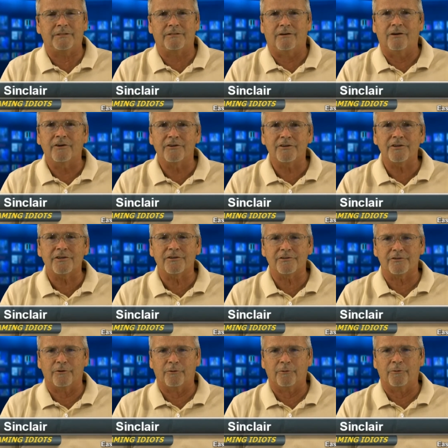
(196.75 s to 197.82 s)
It's 100
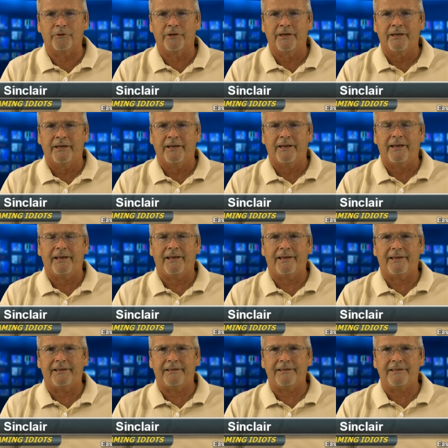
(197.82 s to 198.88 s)
years old,
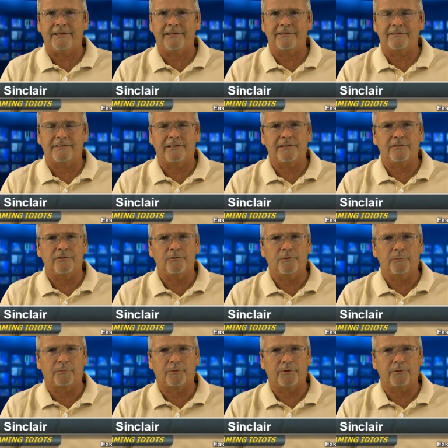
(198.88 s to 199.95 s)
and it's
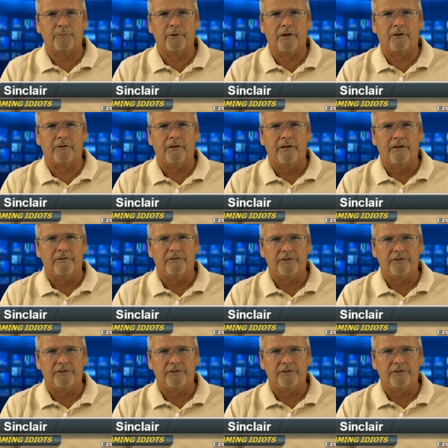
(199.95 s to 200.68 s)
doing pretty well.